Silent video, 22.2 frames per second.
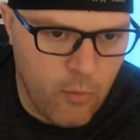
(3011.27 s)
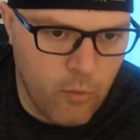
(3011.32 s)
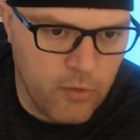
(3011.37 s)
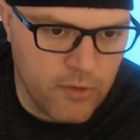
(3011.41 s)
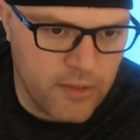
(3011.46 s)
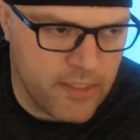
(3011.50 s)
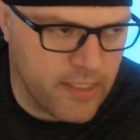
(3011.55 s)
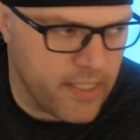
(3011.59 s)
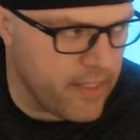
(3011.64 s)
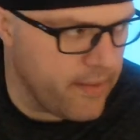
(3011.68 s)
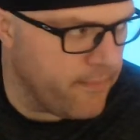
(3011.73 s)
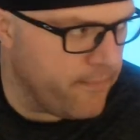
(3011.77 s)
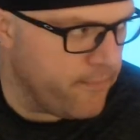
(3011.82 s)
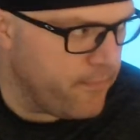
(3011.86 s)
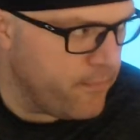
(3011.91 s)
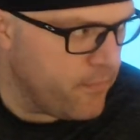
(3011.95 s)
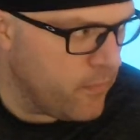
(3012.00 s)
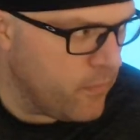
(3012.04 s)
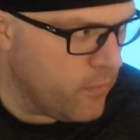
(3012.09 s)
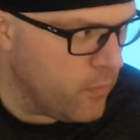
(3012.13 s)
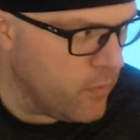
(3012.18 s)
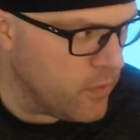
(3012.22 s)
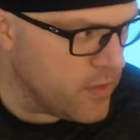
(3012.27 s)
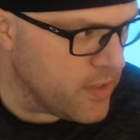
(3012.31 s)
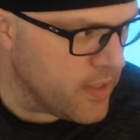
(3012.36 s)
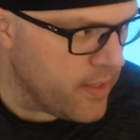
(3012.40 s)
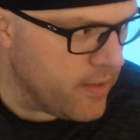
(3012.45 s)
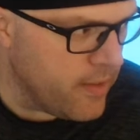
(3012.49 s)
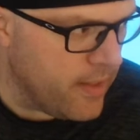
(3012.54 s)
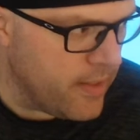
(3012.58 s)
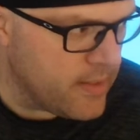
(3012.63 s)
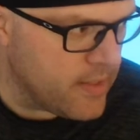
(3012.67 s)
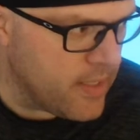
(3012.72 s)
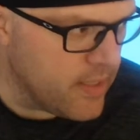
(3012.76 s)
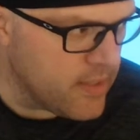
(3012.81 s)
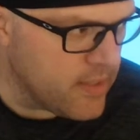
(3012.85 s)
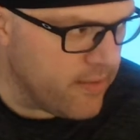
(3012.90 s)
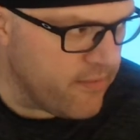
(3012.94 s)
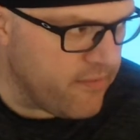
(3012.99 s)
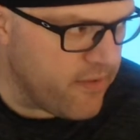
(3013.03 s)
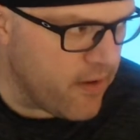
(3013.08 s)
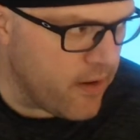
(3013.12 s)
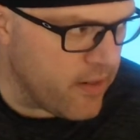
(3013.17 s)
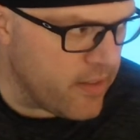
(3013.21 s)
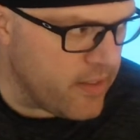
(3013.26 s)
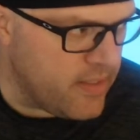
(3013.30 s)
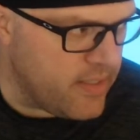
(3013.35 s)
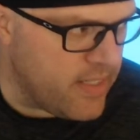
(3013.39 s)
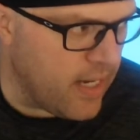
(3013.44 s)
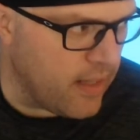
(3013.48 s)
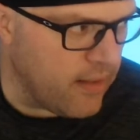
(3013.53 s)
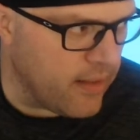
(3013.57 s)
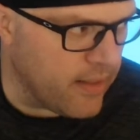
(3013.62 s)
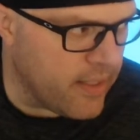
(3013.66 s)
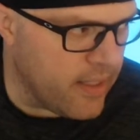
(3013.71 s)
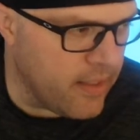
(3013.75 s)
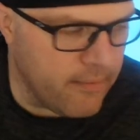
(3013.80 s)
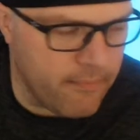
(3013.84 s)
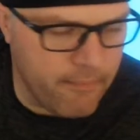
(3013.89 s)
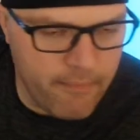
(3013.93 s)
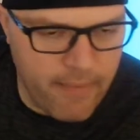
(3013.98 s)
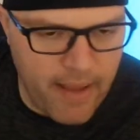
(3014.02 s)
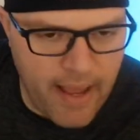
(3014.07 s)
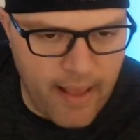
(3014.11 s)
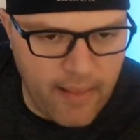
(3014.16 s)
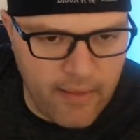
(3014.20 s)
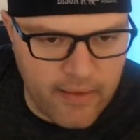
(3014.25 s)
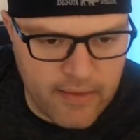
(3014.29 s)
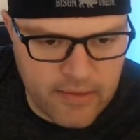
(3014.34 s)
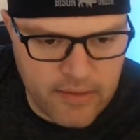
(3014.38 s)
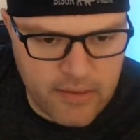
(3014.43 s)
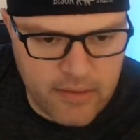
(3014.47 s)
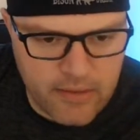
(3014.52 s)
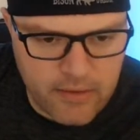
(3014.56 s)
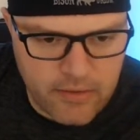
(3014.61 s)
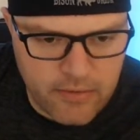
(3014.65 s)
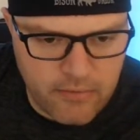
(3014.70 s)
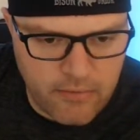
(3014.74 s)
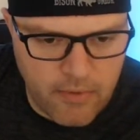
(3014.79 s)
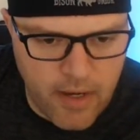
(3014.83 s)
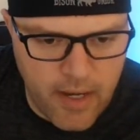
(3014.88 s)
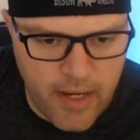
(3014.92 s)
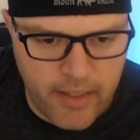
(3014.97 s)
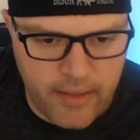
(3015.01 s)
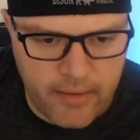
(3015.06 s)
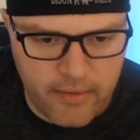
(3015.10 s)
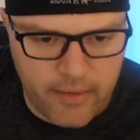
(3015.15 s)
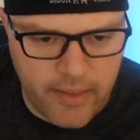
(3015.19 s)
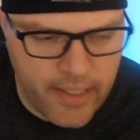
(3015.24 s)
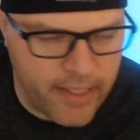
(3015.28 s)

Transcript: We'll see. We'll see. It's a very delicate balance, right?